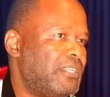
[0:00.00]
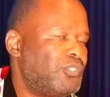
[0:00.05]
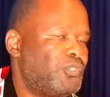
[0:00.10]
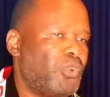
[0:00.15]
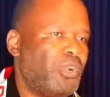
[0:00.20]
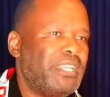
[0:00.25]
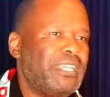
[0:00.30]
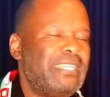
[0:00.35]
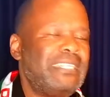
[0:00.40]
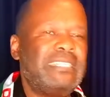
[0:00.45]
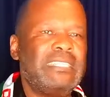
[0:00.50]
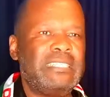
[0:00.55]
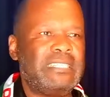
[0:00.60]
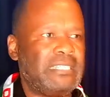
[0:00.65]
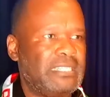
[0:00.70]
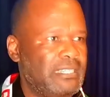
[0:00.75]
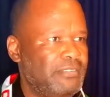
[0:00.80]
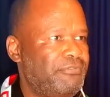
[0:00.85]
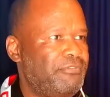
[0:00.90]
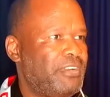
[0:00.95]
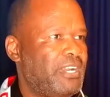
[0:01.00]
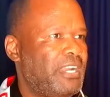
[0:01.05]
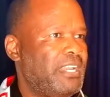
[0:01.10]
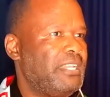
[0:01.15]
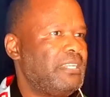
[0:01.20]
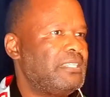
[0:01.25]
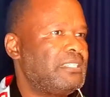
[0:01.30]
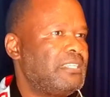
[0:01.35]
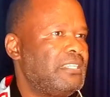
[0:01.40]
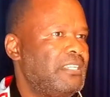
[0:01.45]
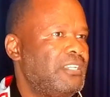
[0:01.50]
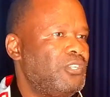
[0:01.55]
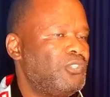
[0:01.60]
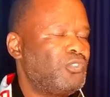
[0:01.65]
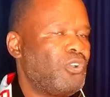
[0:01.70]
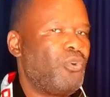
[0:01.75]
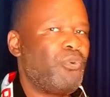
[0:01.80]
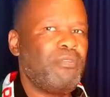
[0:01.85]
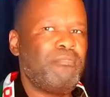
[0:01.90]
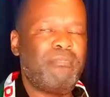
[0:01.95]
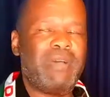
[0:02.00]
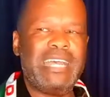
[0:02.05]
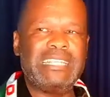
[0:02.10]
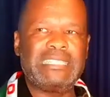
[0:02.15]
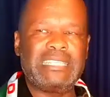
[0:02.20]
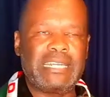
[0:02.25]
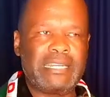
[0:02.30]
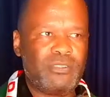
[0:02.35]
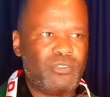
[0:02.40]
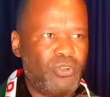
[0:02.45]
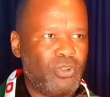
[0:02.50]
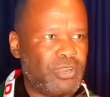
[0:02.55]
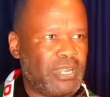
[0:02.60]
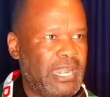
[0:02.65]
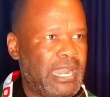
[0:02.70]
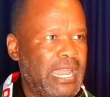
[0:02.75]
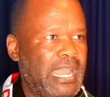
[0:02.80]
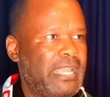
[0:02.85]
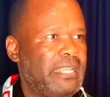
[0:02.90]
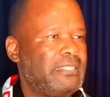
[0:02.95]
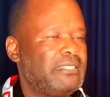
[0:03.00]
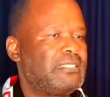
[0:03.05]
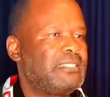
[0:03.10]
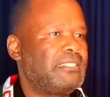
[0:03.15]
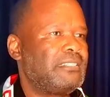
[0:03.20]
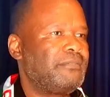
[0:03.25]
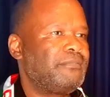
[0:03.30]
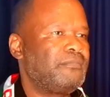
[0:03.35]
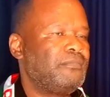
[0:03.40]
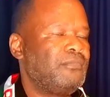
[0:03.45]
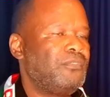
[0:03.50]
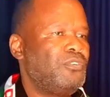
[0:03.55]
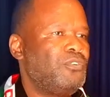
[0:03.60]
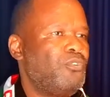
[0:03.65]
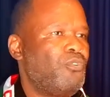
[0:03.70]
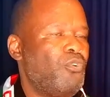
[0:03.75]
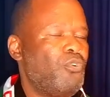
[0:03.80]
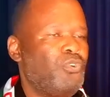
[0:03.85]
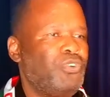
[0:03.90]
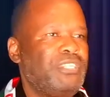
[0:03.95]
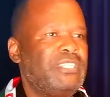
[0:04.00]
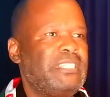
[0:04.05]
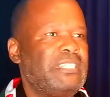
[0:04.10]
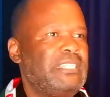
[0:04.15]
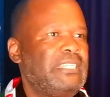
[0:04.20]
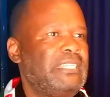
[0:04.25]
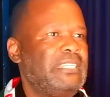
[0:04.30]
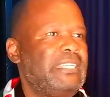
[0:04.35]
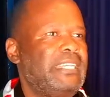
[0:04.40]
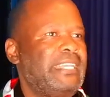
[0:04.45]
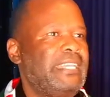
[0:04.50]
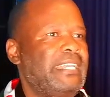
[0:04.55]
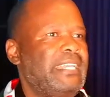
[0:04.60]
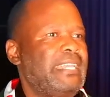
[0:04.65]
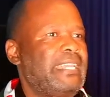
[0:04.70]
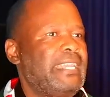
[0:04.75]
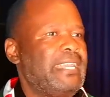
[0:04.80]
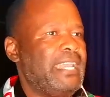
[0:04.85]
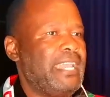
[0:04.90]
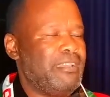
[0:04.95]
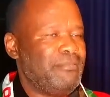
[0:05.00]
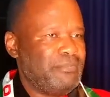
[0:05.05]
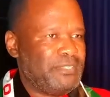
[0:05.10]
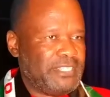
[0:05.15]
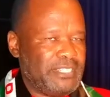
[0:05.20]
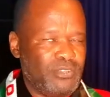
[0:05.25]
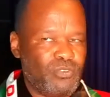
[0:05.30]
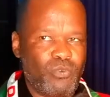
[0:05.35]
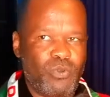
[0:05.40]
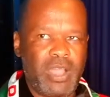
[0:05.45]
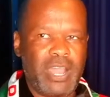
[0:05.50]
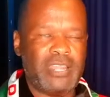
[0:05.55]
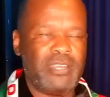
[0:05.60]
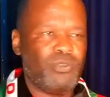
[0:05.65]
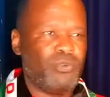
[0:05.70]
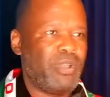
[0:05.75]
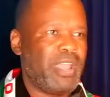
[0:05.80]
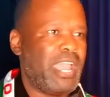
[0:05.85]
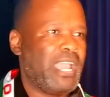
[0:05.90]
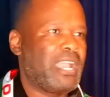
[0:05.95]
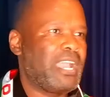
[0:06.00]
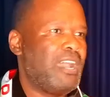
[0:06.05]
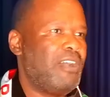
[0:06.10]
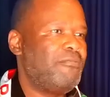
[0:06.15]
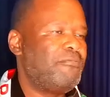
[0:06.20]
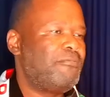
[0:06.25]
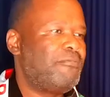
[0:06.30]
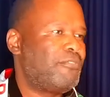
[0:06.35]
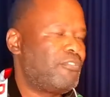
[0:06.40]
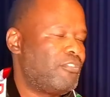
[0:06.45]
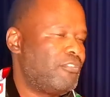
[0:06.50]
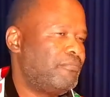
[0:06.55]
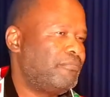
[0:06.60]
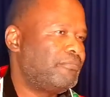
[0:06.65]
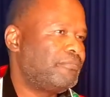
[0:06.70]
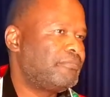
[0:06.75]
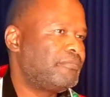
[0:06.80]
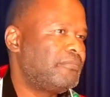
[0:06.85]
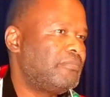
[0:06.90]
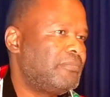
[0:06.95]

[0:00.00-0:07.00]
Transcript: So it is different. So we must recognize ukuthi eMzingwane, where I come from,